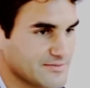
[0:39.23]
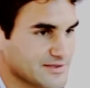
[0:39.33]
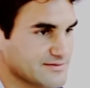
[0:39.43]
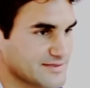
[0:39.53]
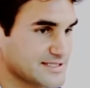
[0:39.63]

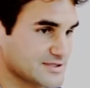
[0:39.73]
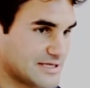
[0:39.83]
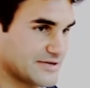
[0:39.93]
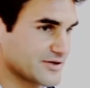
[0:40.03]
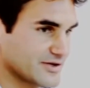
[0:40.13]
But this is
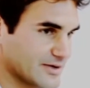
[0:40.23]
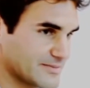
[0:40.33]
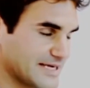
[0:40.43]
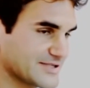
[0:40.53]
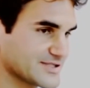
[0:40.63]
not how you're going to
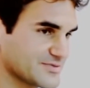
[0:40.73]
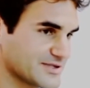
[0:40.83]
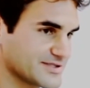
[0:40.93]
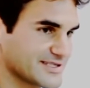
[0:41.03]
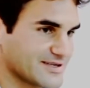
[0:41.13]
win matches,
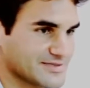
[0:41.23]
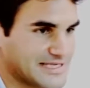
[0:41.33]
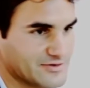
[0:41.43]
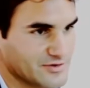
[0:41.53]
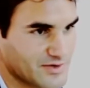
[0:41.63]
because it comes
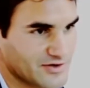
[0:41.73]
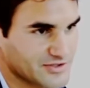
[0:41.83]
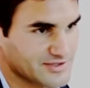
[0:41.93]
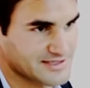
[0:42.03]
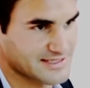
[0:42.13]
down to
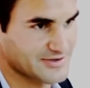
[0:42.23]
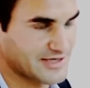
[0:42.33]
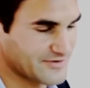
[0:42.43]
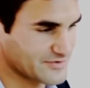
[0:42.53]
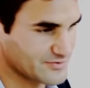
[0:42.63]
margins, and
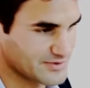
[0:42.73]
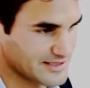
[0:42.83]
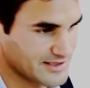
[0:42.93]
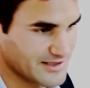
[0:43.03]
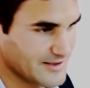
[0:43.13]
you have to
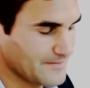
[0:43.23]
be